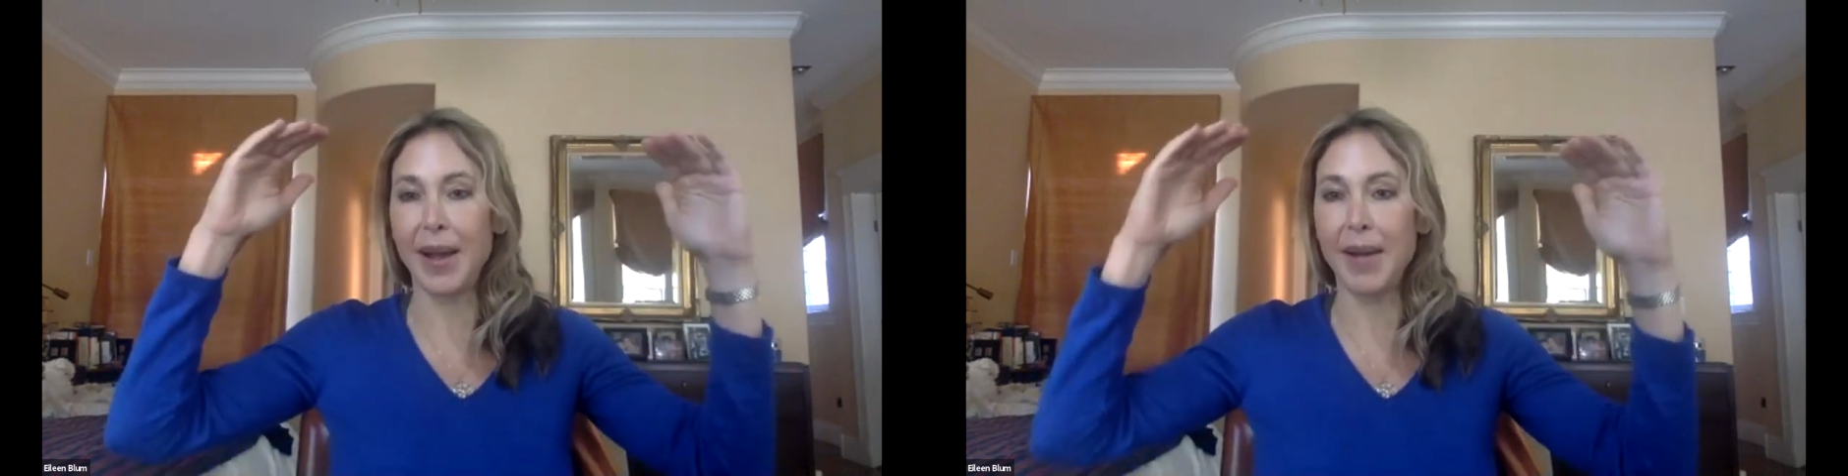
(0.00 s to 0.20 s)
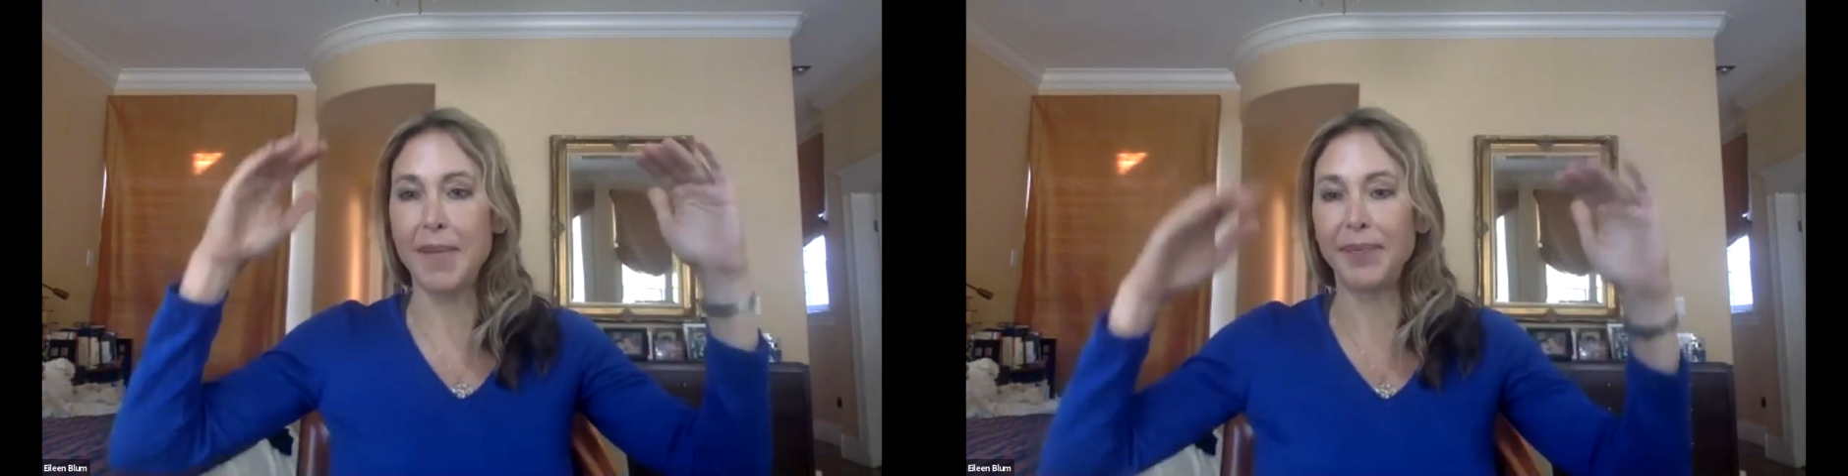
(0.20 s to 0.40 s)

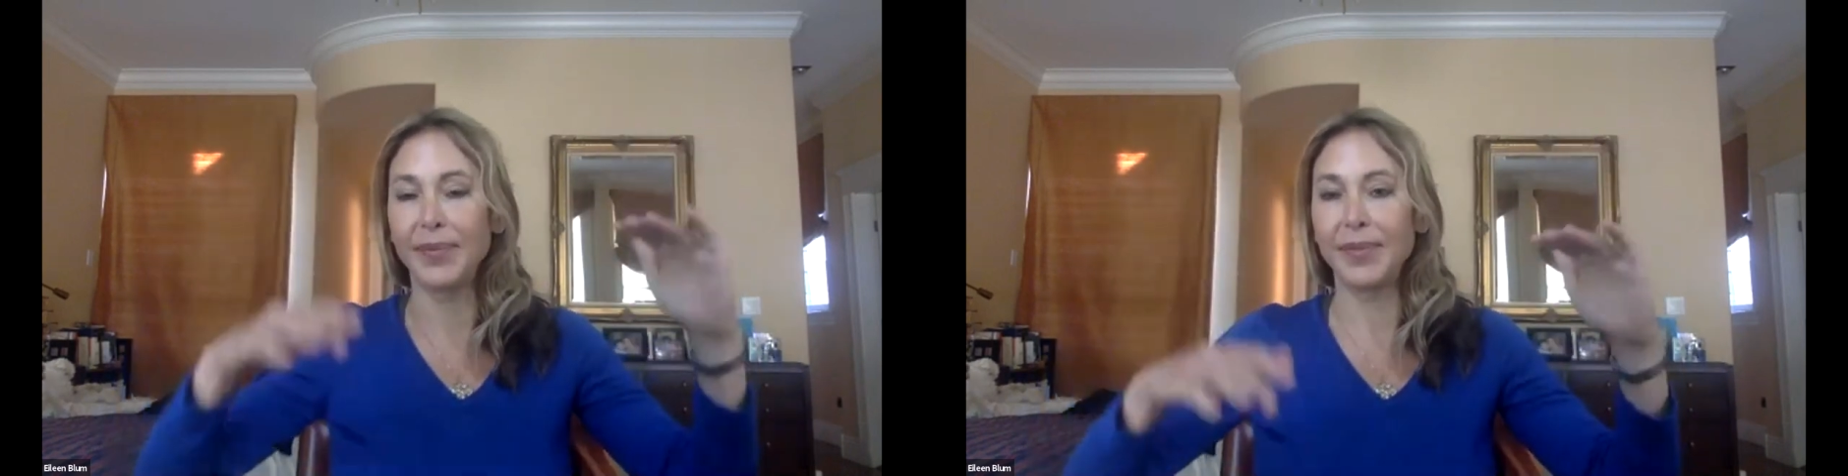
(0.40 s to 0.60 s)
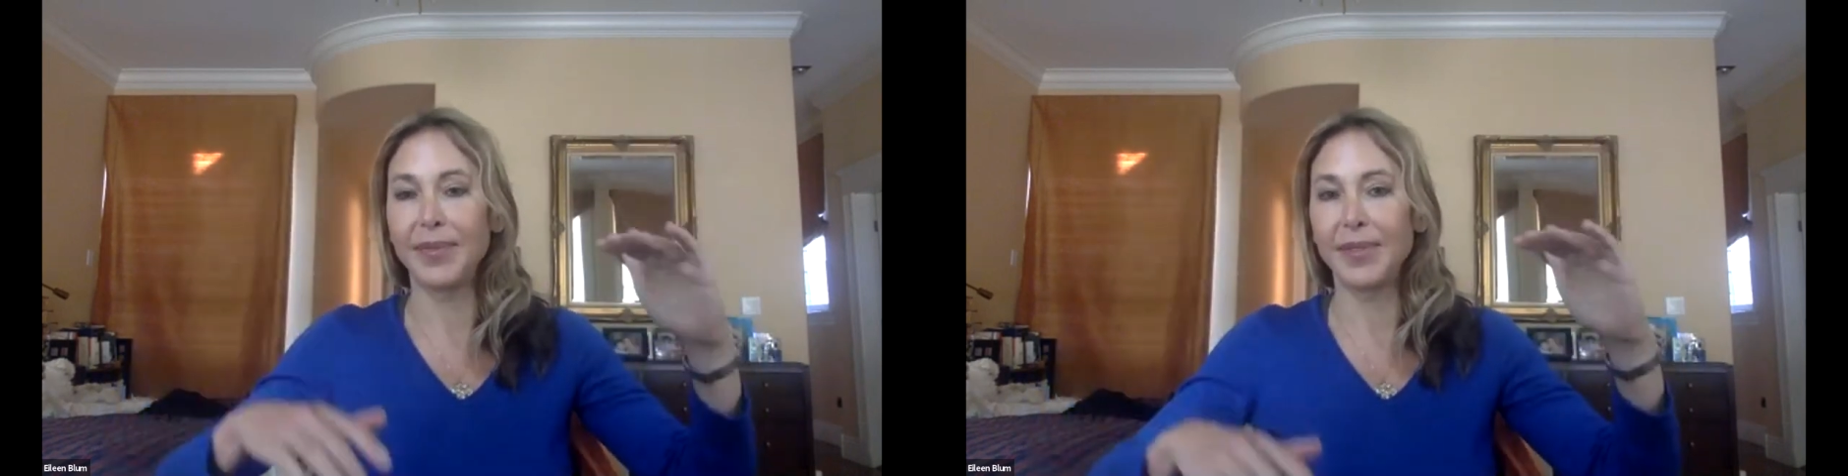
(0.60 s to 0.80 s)
Um,
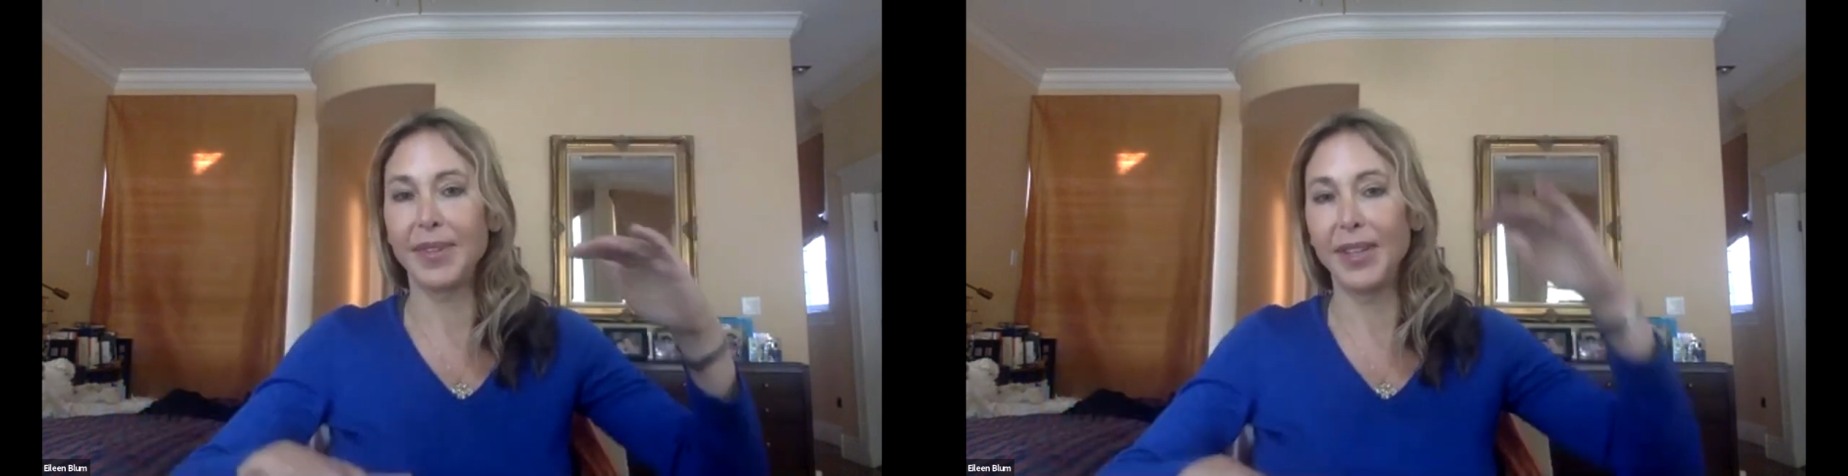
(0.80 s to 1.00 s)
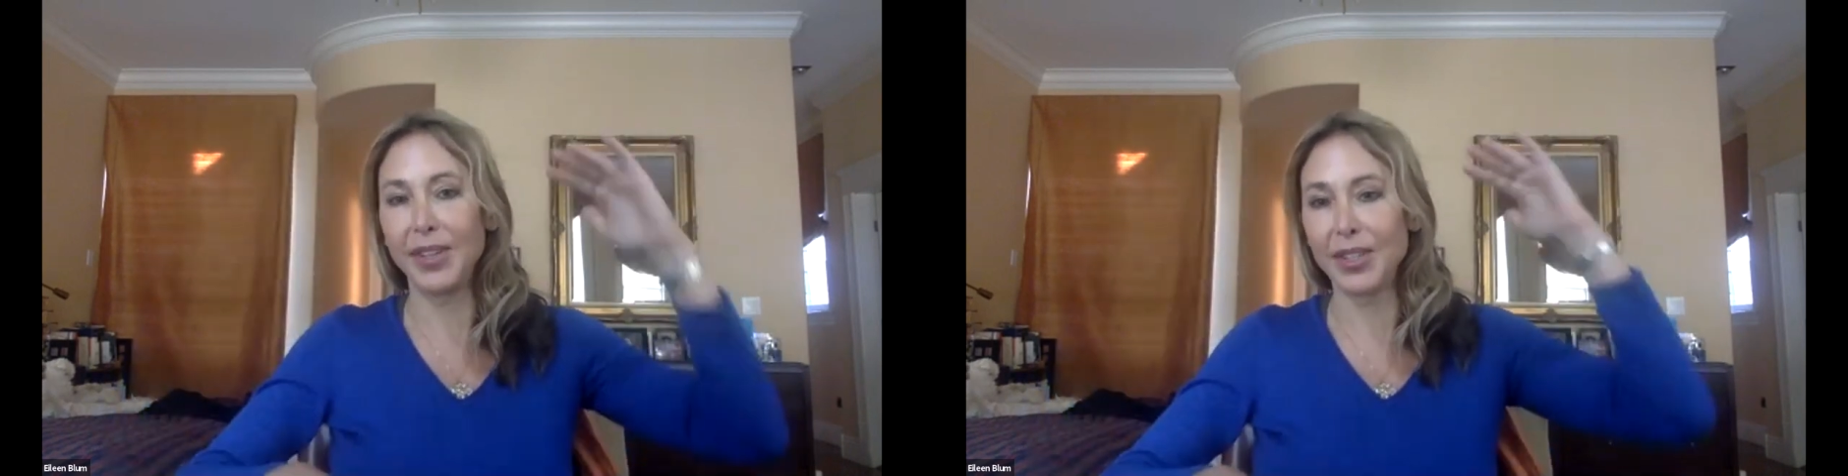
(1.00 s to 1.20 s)

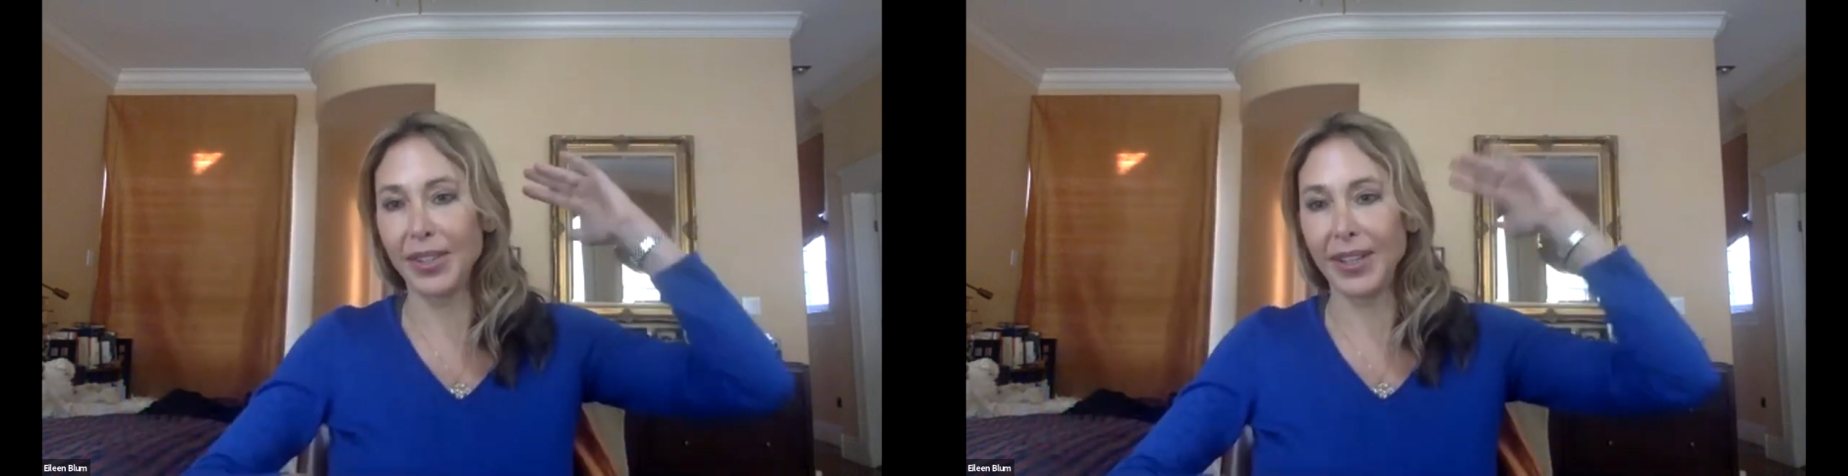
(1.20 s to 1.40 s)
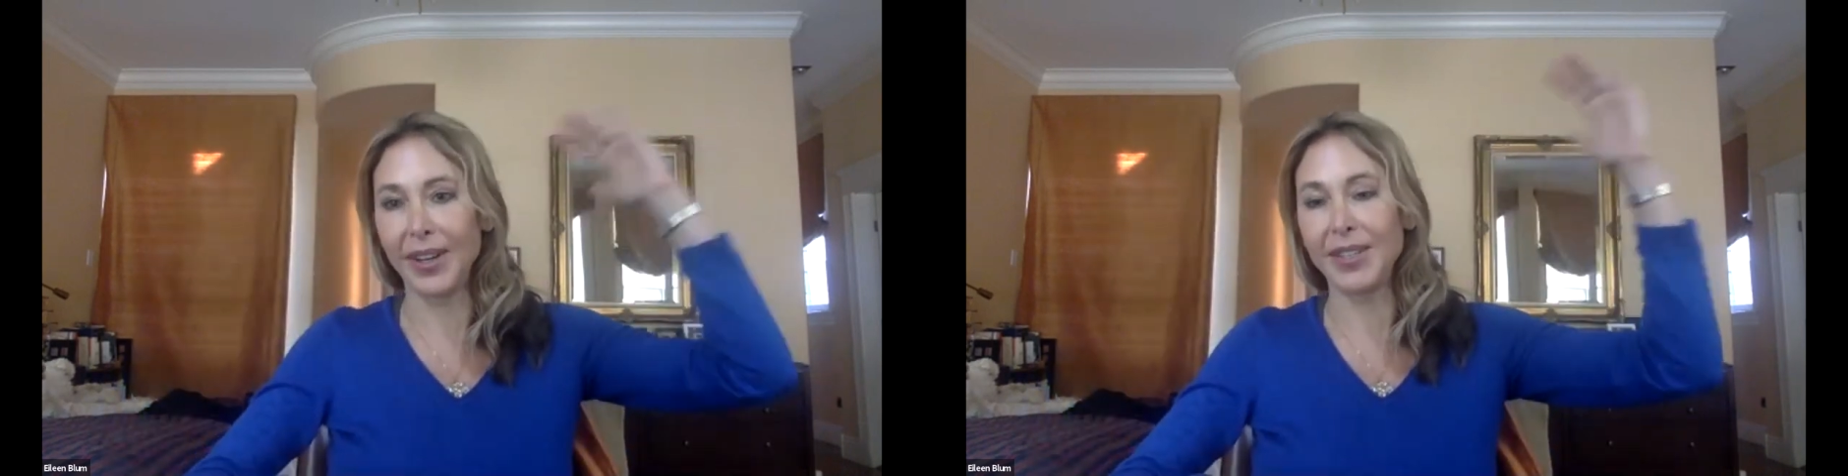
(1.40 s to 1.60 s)

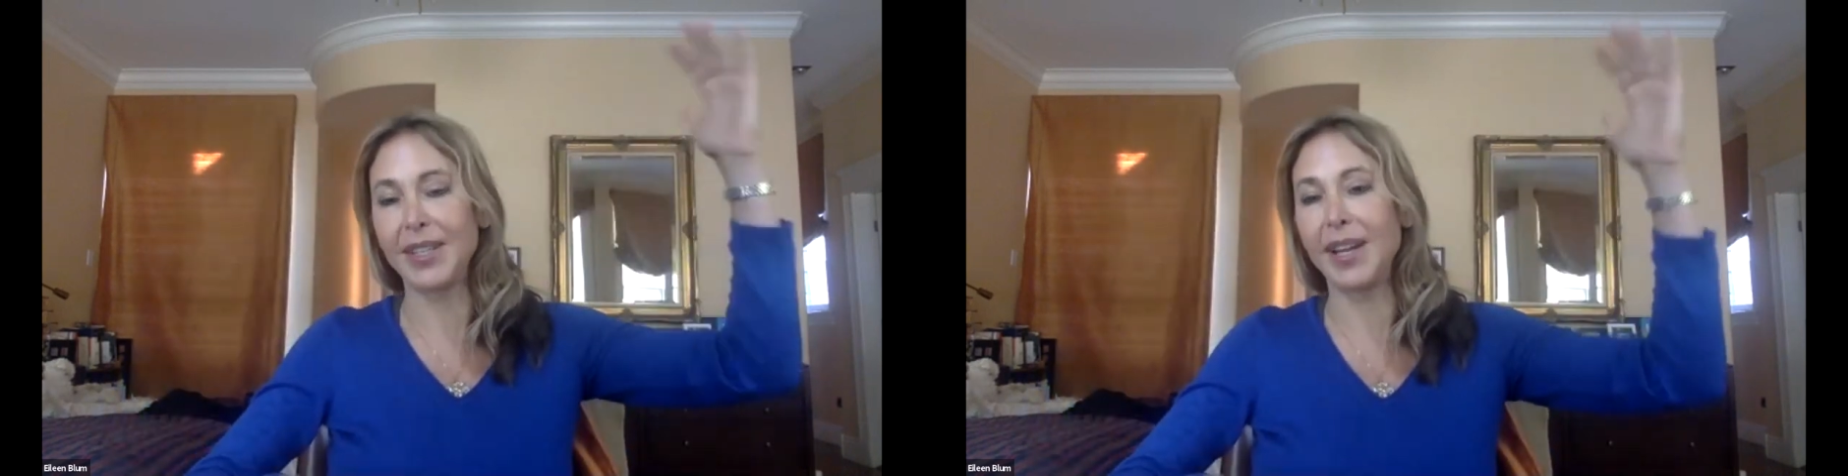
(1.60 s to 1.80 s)
usually, you know,